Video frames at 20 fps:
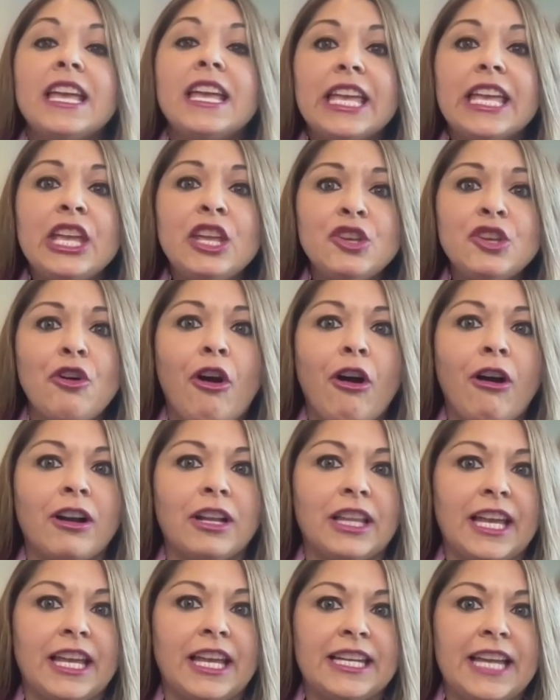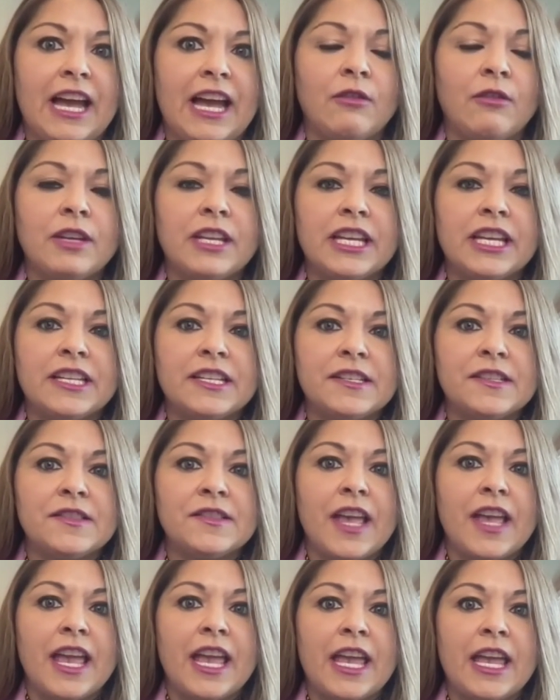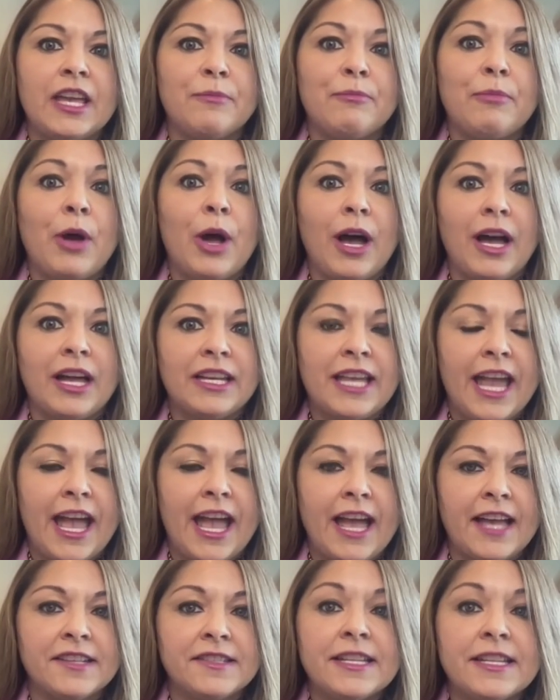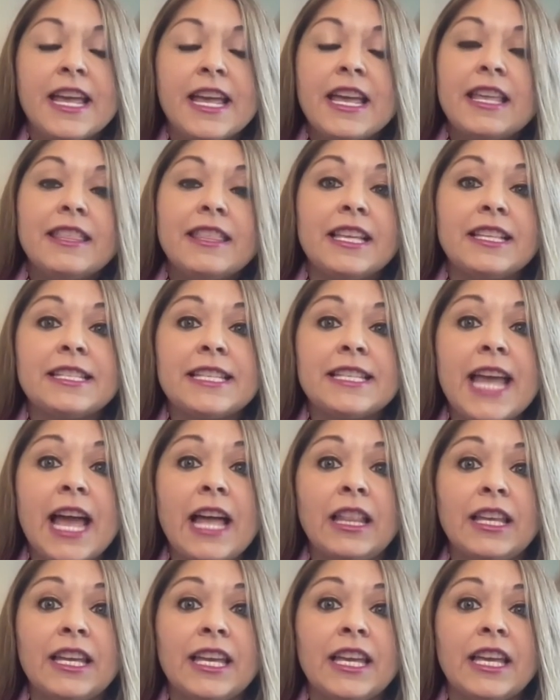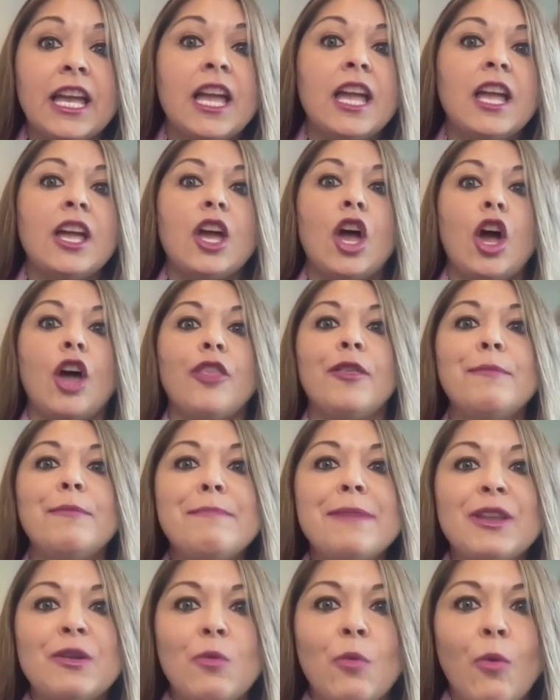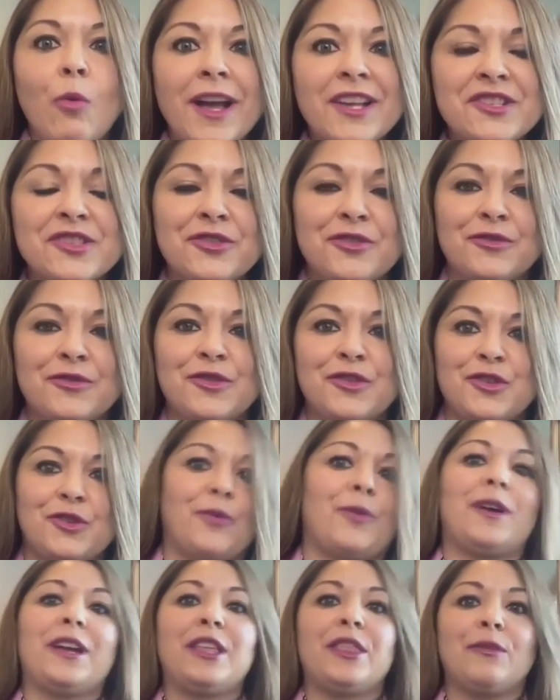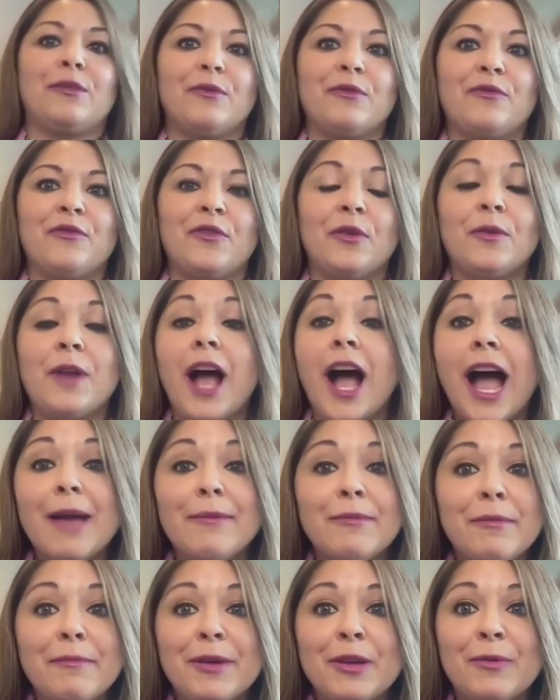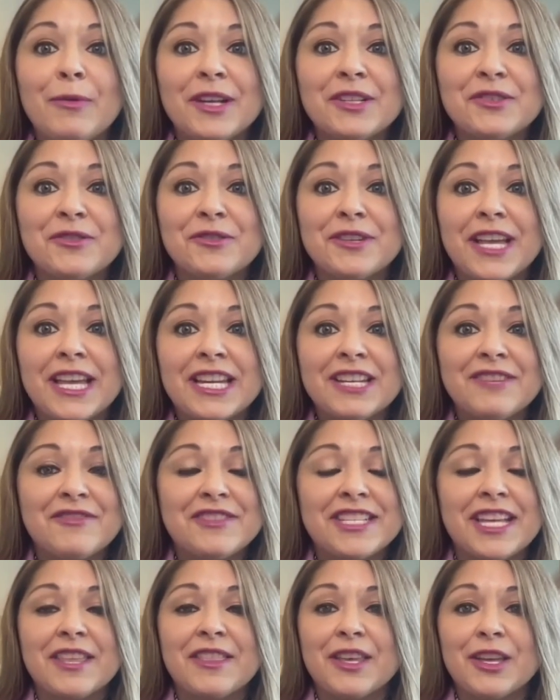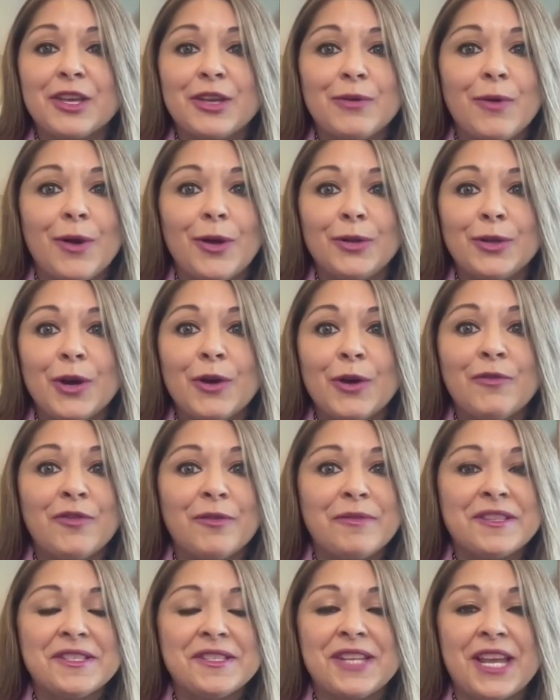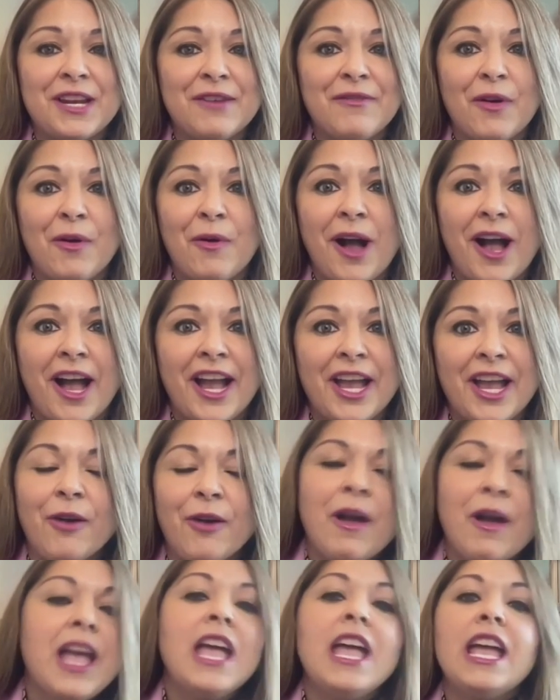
Eat Your Heartland Out is a podcast that's telling the Midwestern story through food. I'm a Midwestern native, as I think you all know, from the state of Ohio.